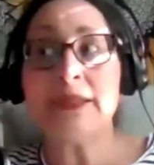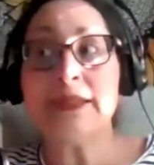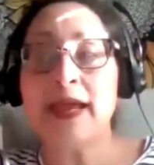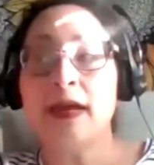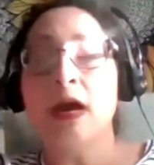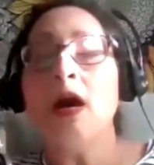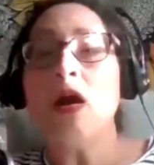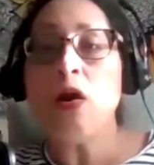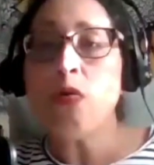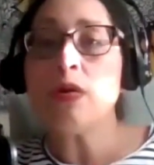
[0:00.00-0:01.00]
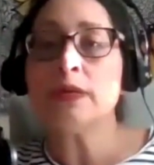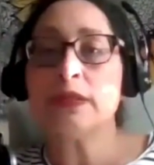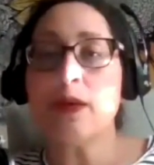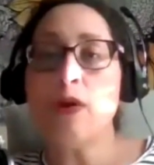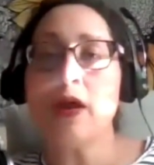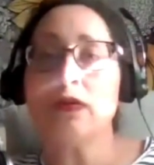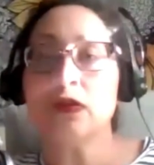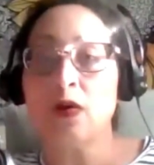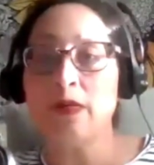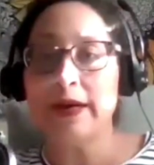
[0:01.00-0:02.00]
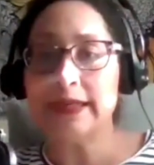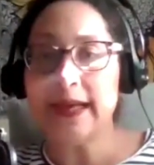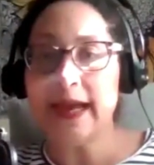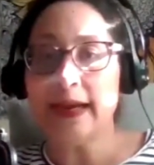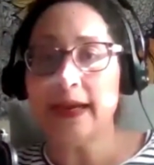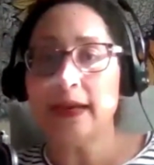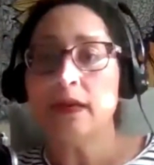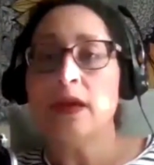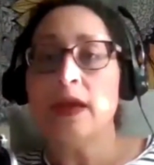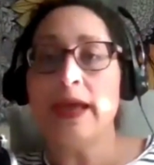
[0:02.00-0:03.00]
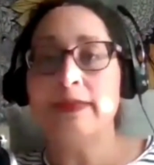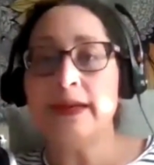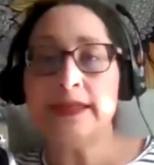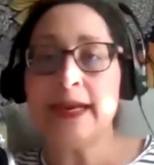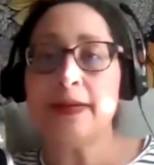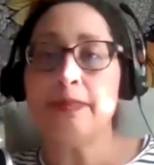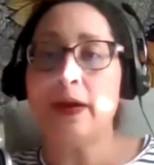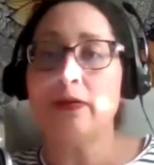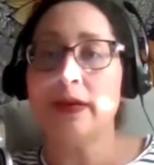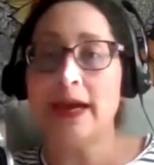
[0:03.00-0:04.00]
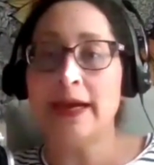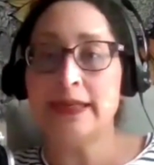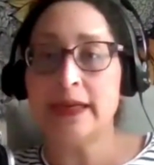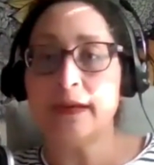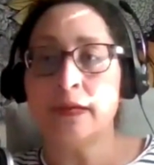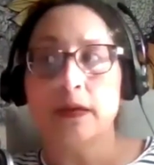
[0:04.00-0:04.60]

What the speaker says: say, oh, well, someone else already said it and they said it better than I did.